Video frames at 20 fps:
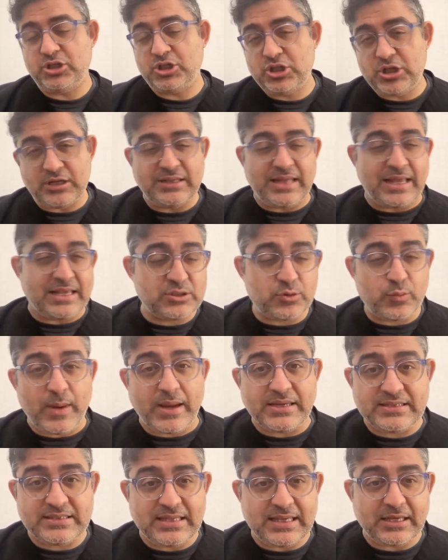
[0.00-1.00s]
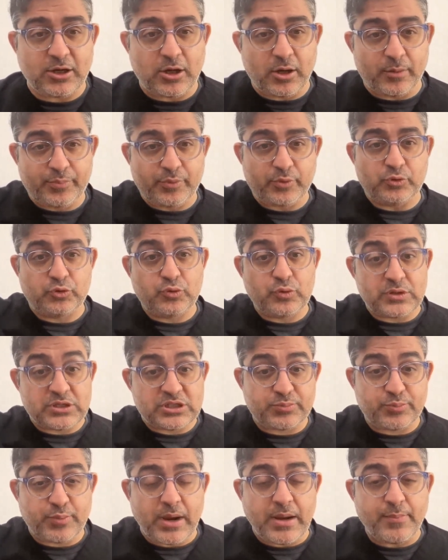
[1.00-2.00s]
less wasting compared to a
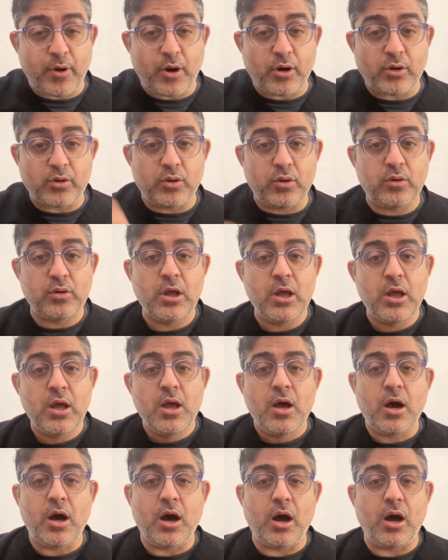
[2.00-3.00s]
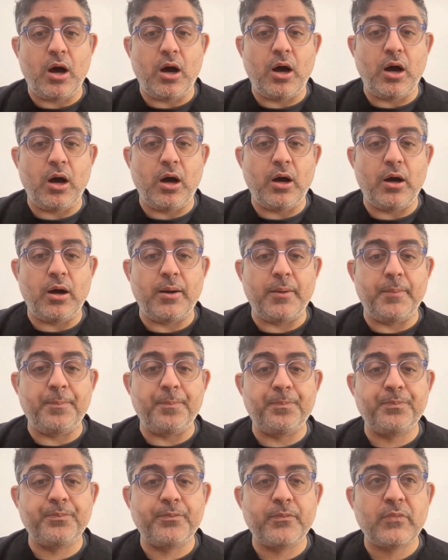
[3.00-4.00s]
spray bottle.
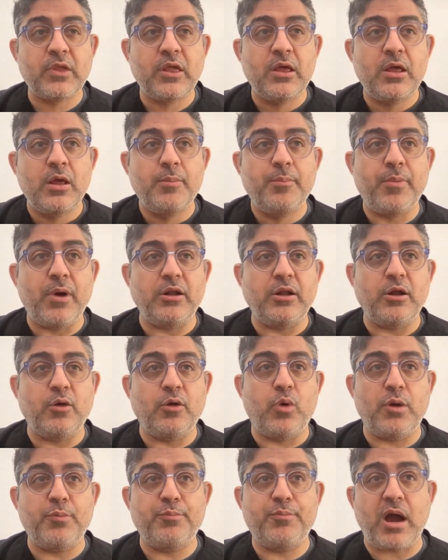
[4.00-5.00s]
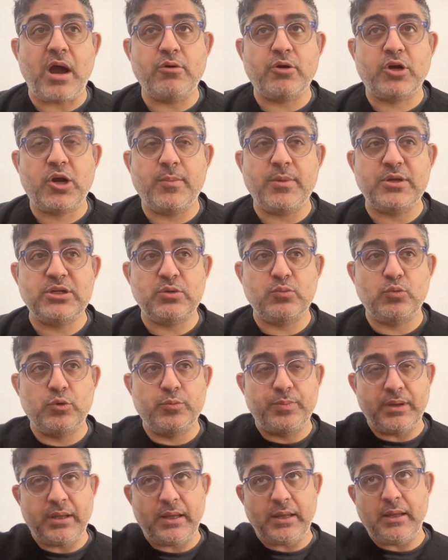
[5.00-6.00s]
Um, but what my recommendation would
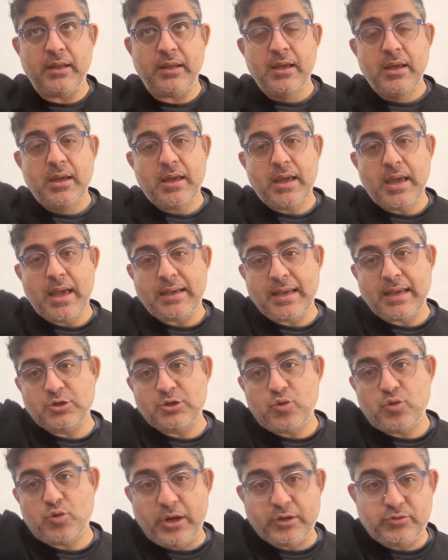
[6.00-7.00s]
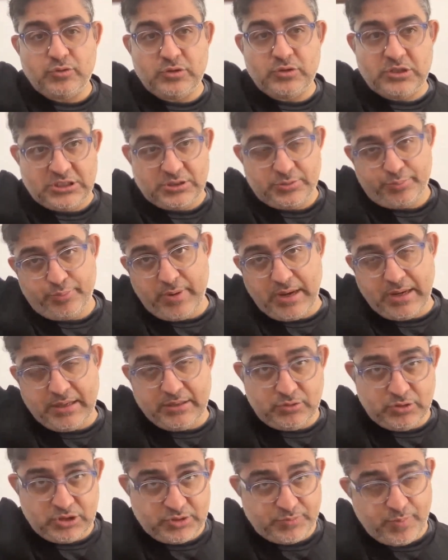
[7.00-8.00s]
be and try to spread eh,
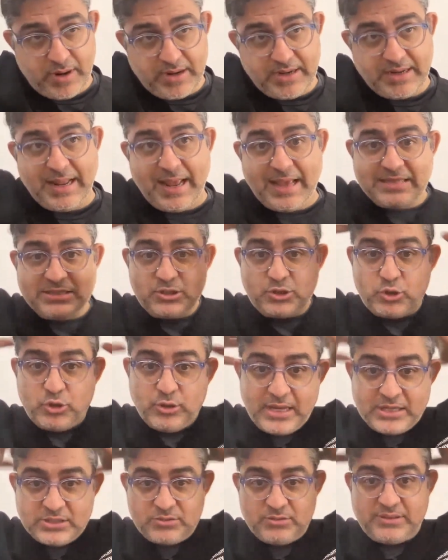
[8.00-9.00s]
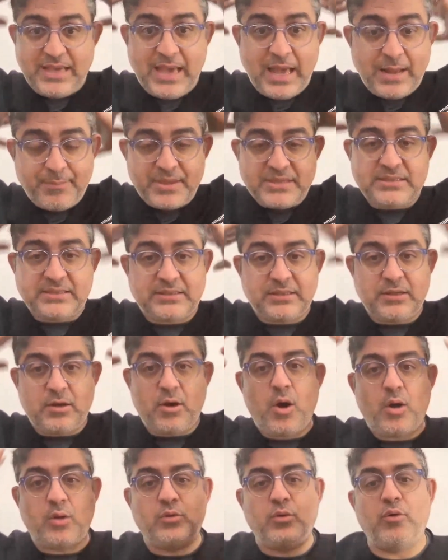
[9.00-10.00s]
to spread it as good as you can, basically
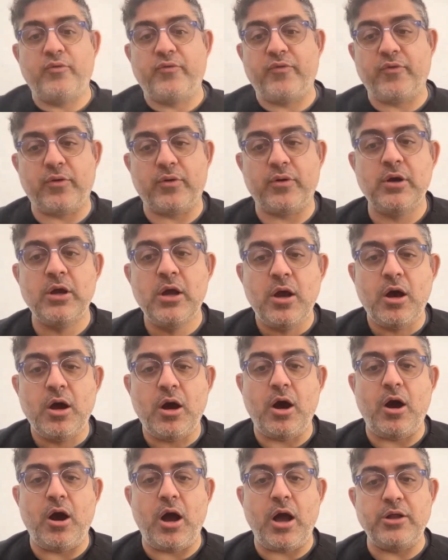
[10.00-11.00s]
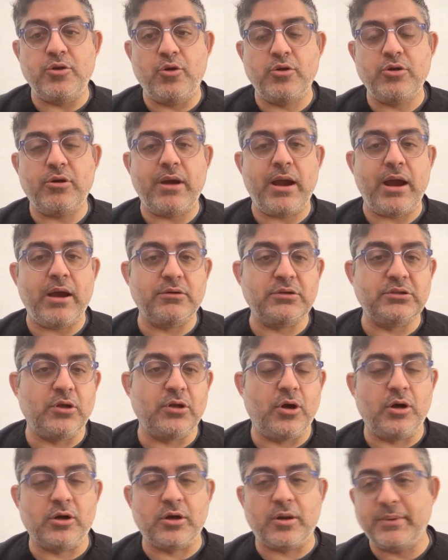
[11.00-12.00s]
all over. Uh, I know your hair is
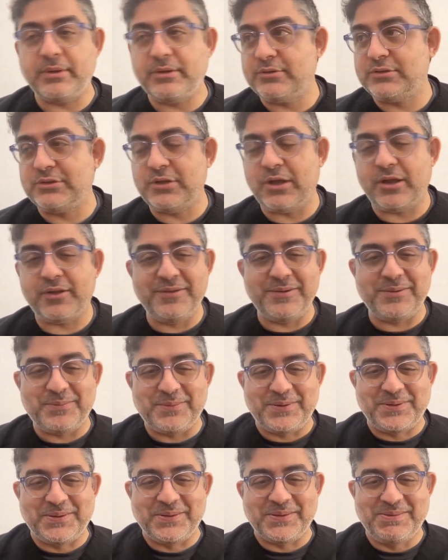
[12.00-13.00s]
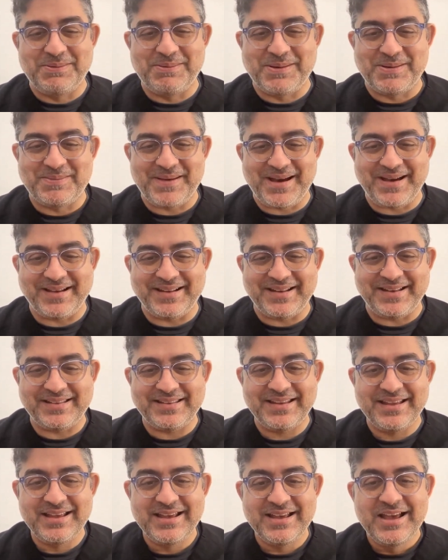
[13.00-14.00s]
long. I mean, there's nothing we could do about it.
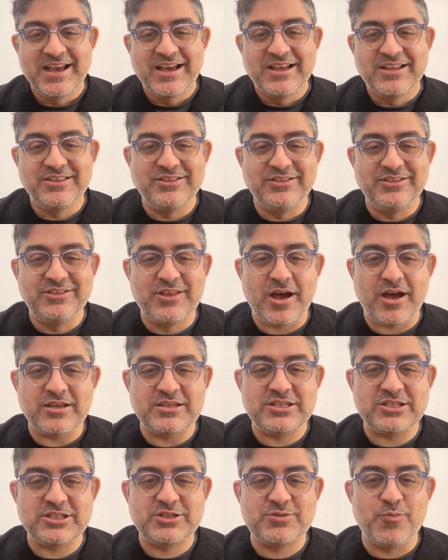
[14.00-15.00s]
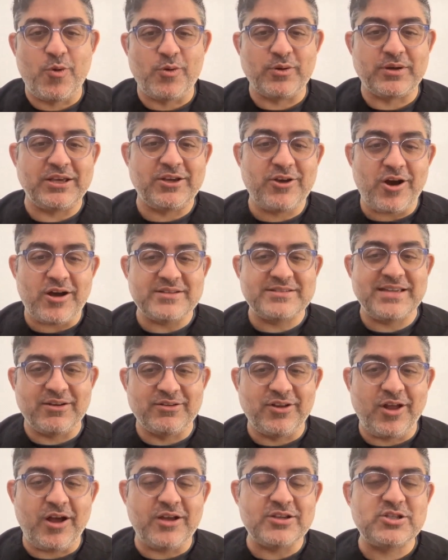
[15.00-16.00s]
Does smoking cause hair
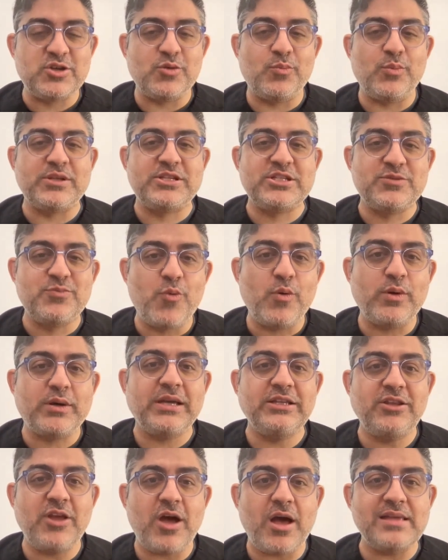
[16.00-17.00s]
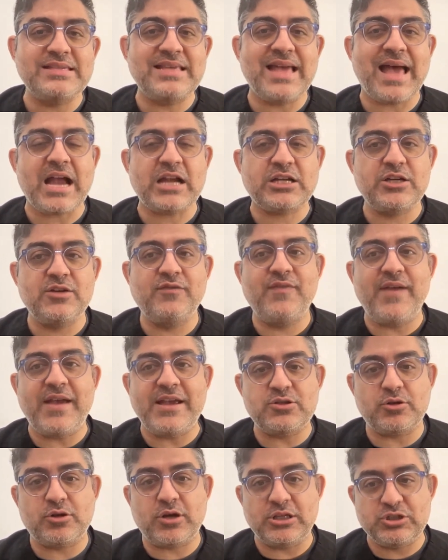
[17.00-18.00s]
loss? So what smoking does actually
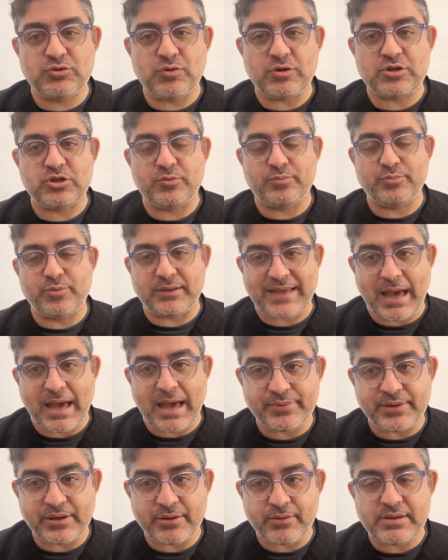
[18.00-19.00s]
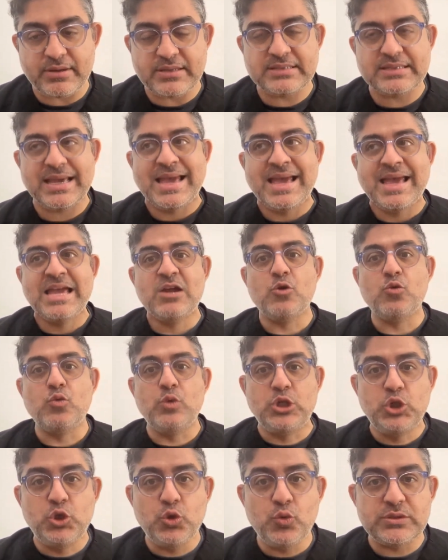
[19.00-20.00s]
vasoconstricts the blood capillaries,
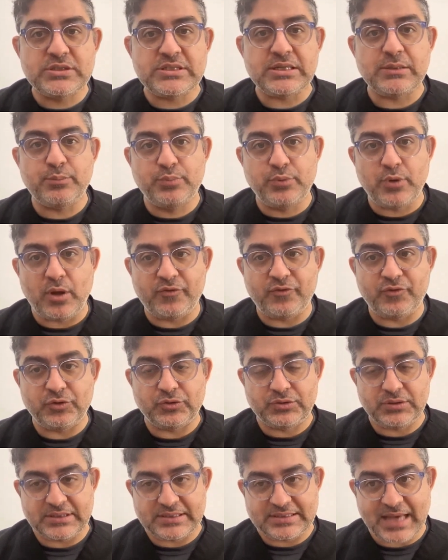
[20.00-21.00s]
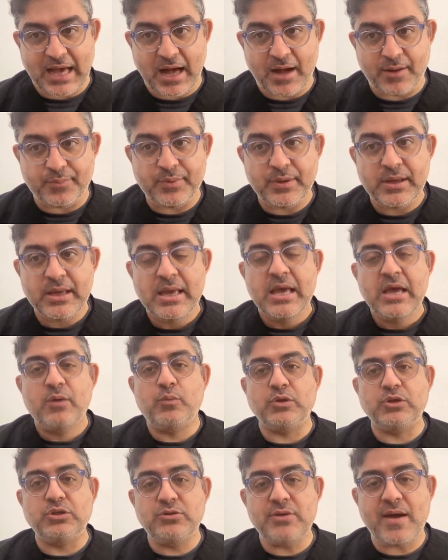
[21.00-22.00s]
reducing blood flow to the scalp.
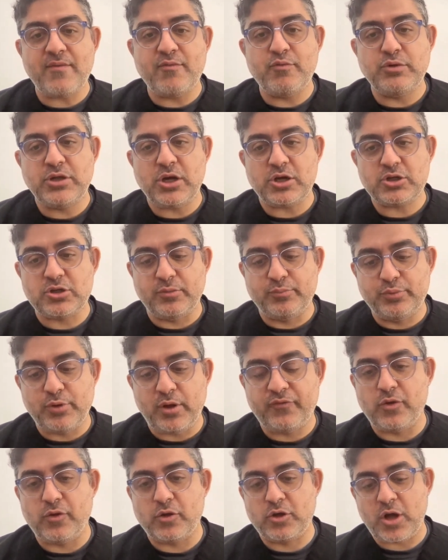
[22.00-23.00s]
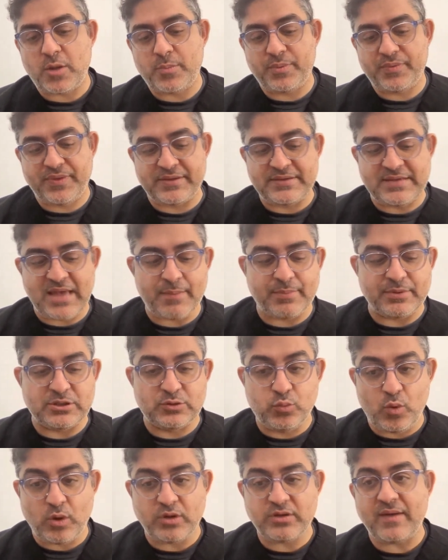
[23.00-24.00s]
When you have a reduction of blood flow, a couple of things happens.
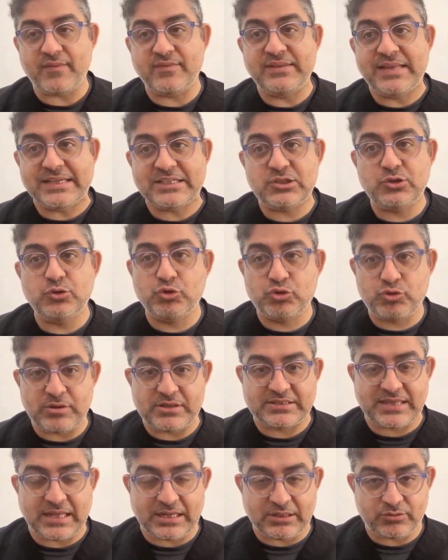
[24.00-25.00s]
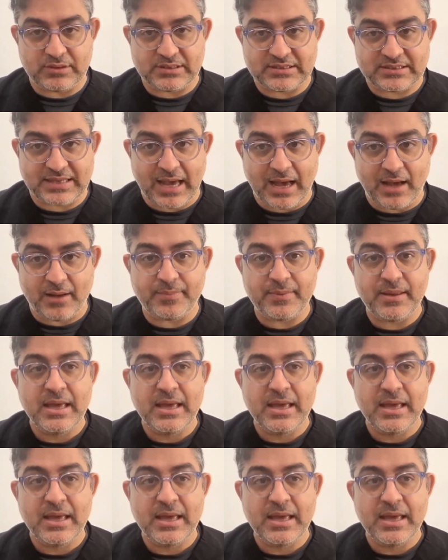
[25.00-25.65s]
One, you have less nutrients getting to the scalp,